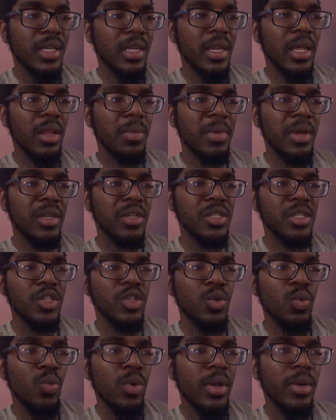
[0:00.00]
send out a
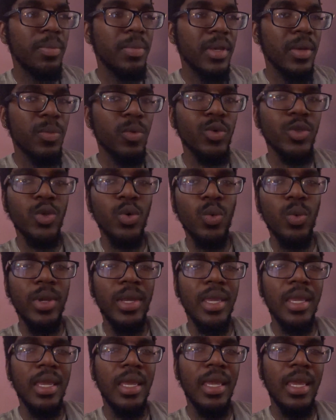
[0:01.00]
message, you want people to
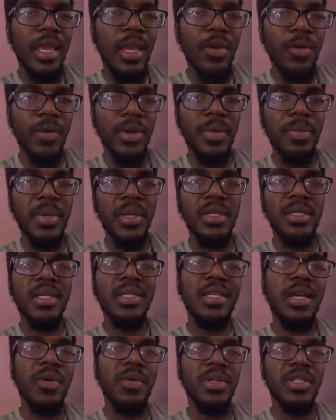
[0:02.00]
hear it because
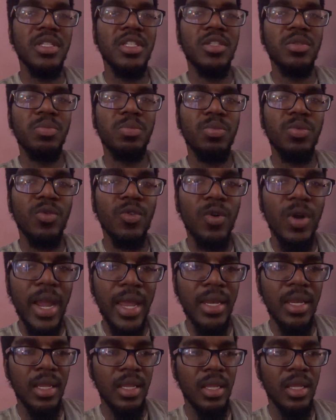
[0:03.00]
that's how it's
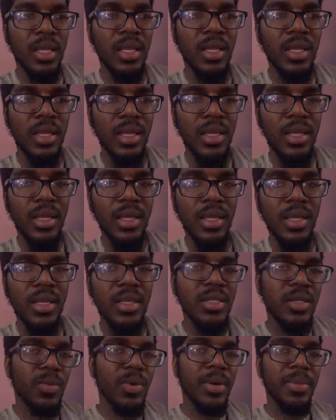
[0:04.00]
spread.
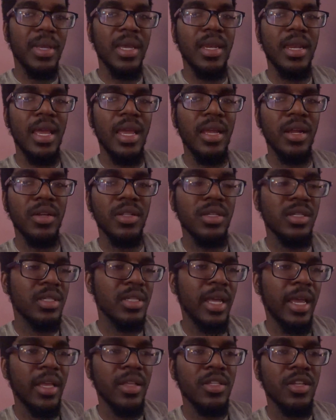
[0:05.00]
See where I'm getting at here?
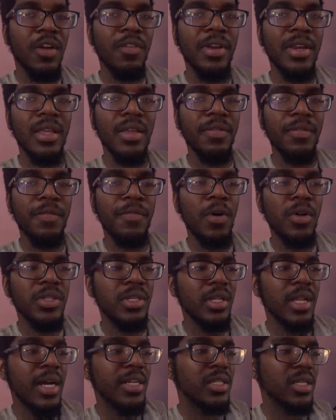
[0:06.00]
It's already
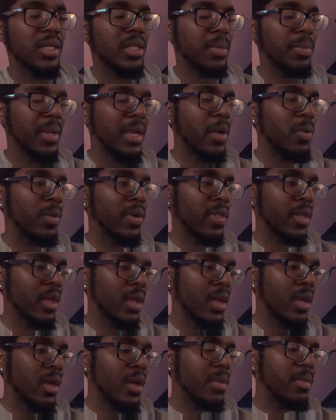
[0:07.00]
faulty logic to begin with.
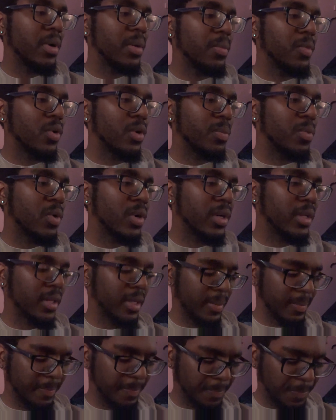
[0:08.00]
But more
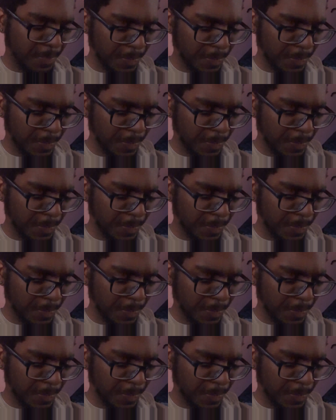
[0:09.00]
importantly,